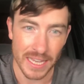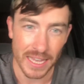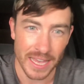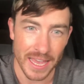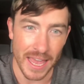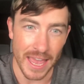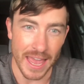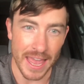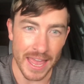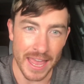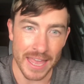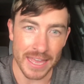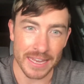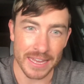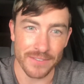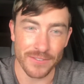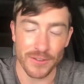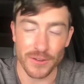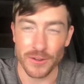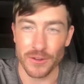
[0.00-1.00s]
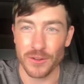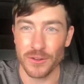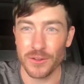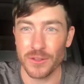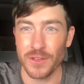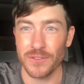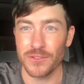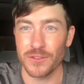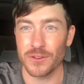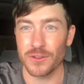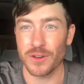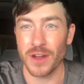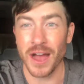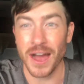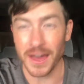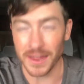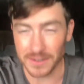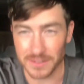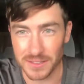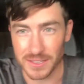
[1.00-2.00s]
And if you're
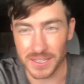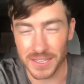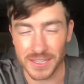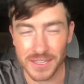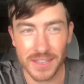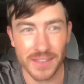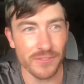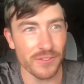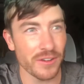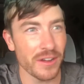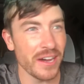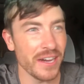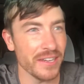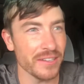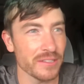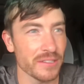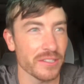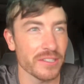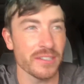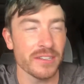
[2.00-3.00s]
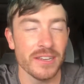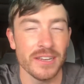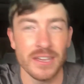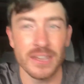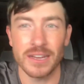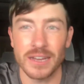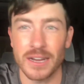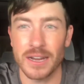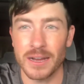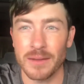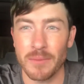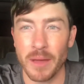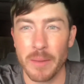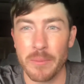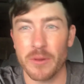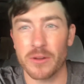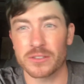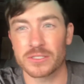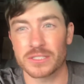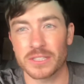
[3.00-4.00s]
hodler, I
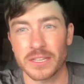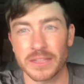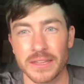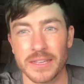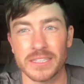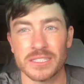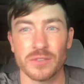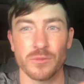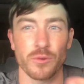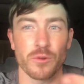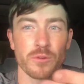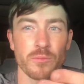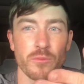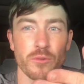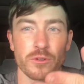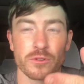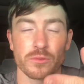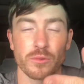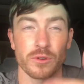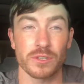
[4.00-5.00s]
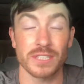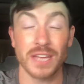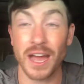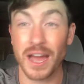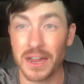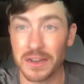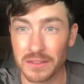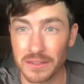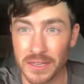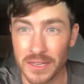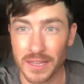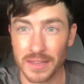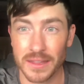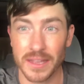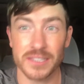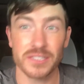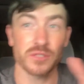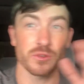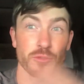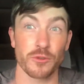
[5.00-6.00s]
personally lean more towards hodling and
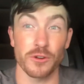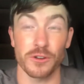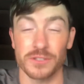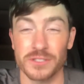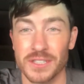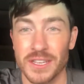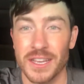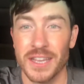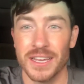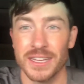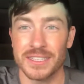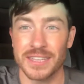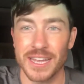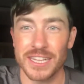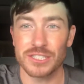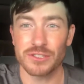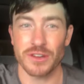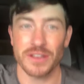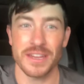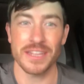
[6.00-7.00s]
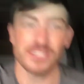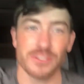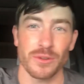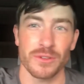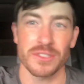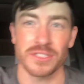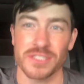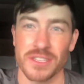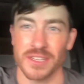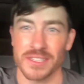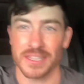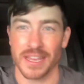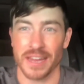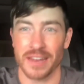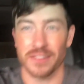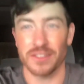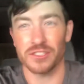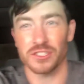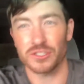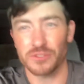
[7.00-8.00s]
less towards day trading. So I'll discuss kind
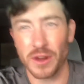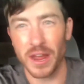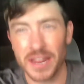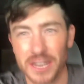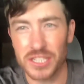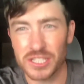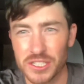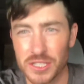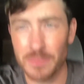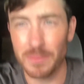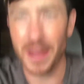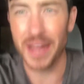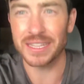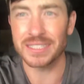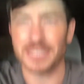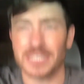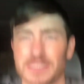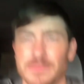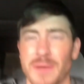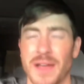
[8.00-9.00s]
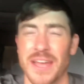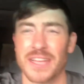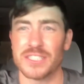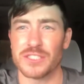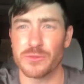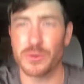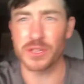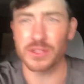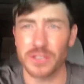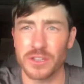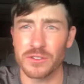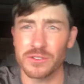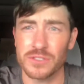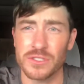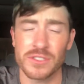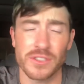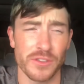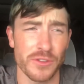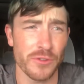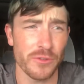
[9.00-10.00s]
of the strategies and mindsets behind doing those
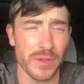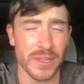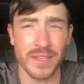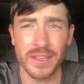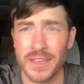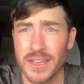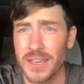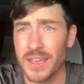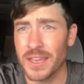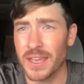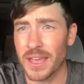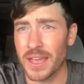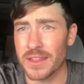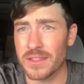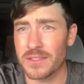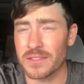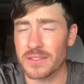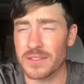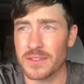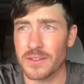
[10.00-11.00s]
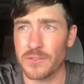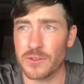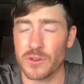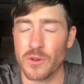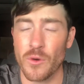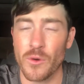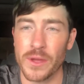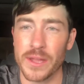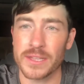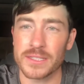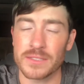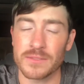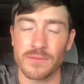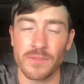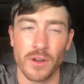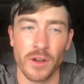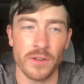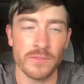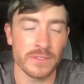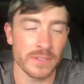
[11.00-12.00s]
two, and the different coins
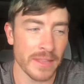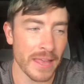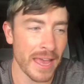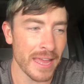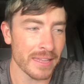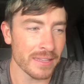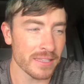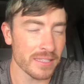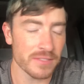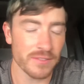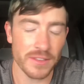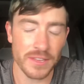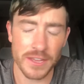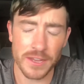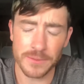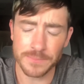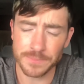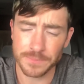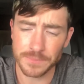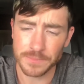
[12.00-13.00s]
involved in that in this video.